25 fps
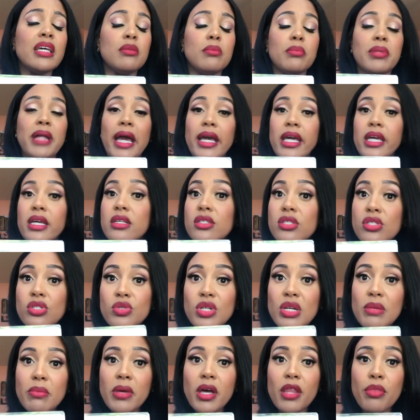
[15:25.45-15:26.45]
the Black
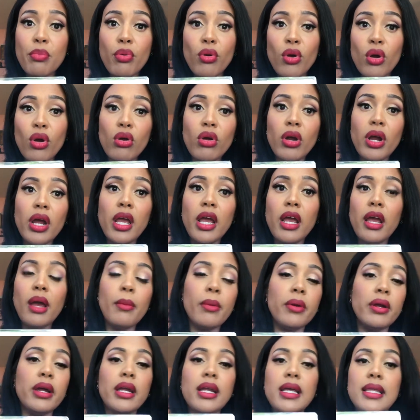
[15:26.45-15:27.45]
History Month program
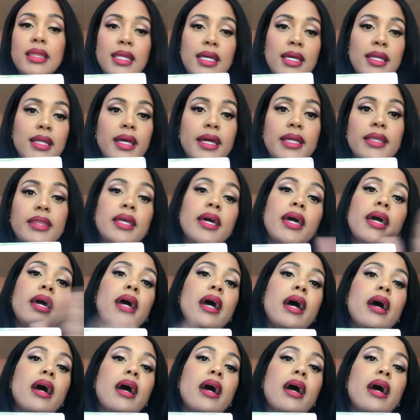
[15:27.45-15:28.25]
or anything like that,